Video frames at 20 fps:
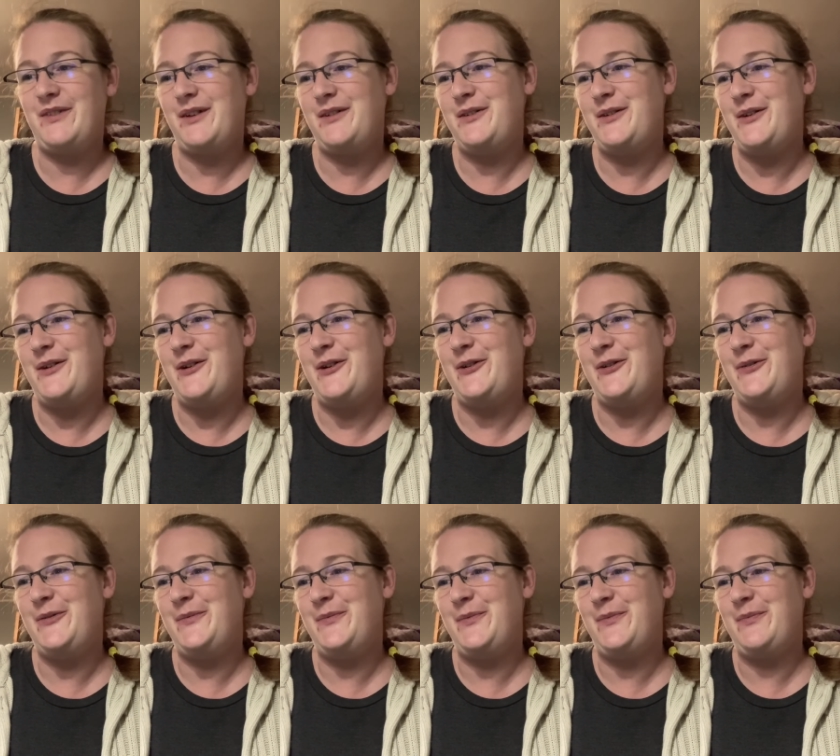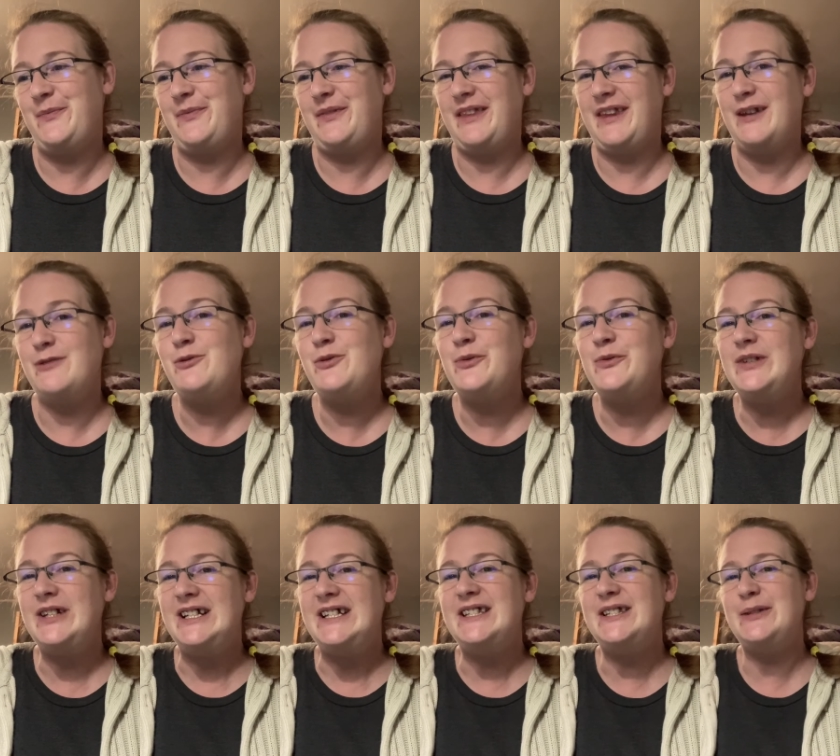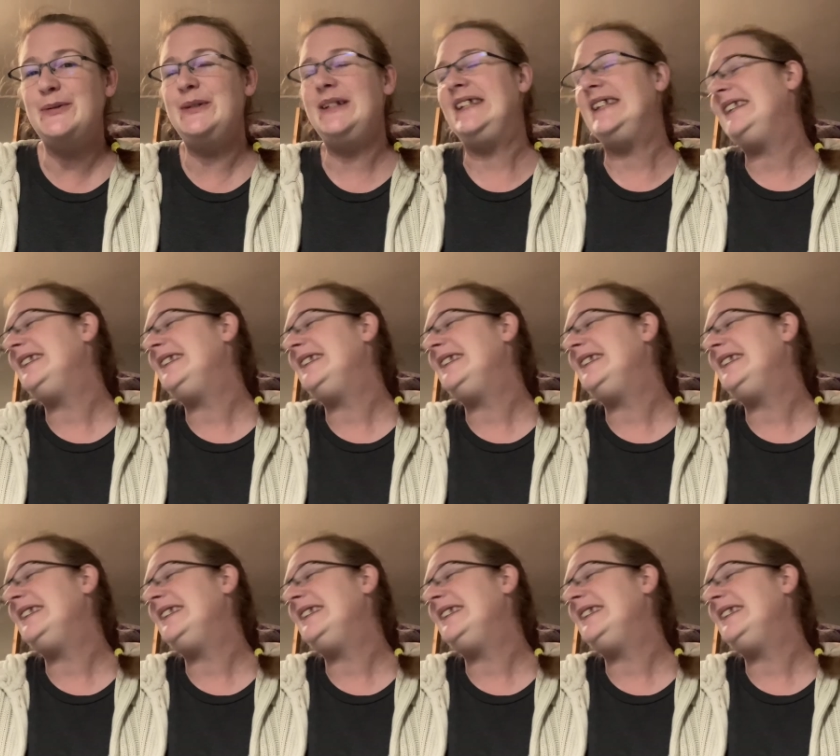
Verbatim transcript: So it was really sweet.